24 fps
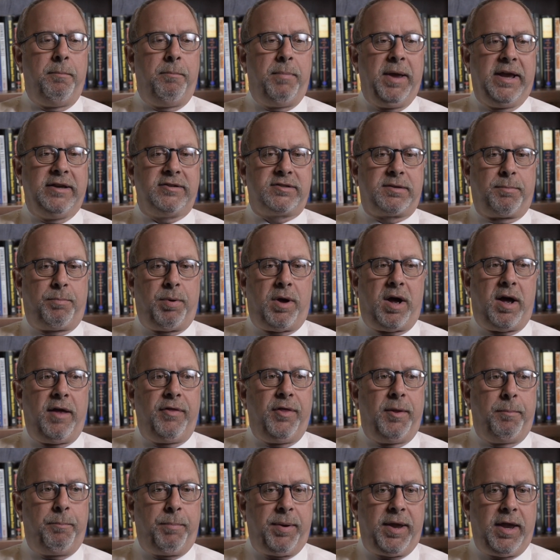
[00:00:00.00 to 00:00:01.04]
based
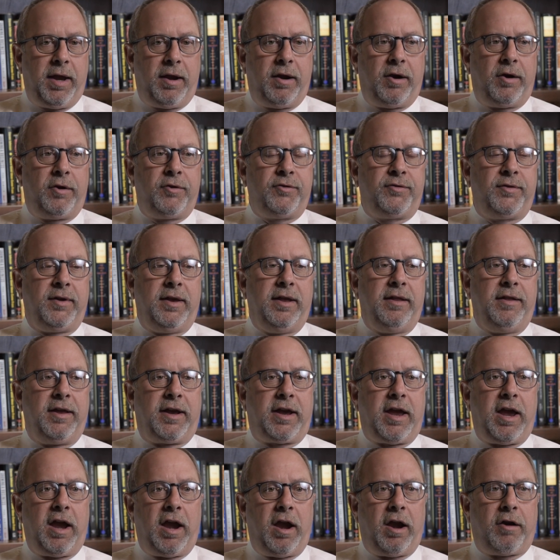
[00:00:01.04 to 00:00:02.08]
upon the peers and the
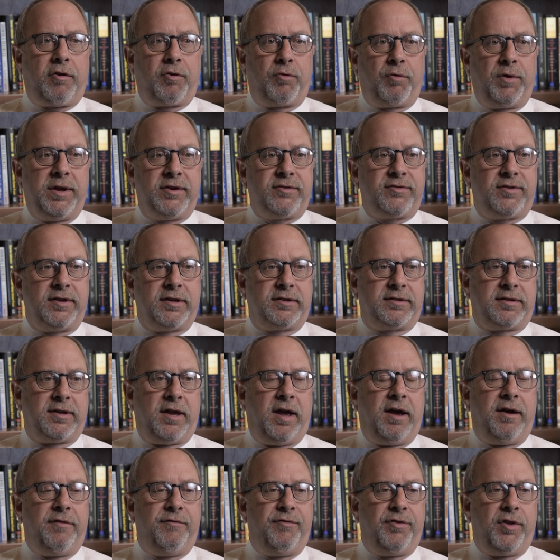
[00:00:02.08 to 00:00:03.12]
characteristics
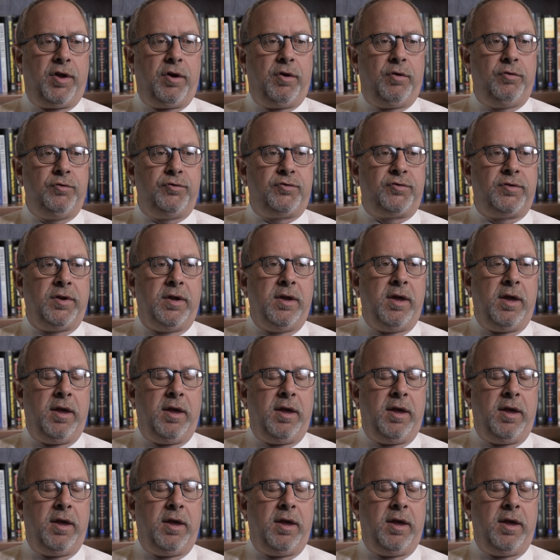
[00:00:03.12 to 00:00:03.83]
of those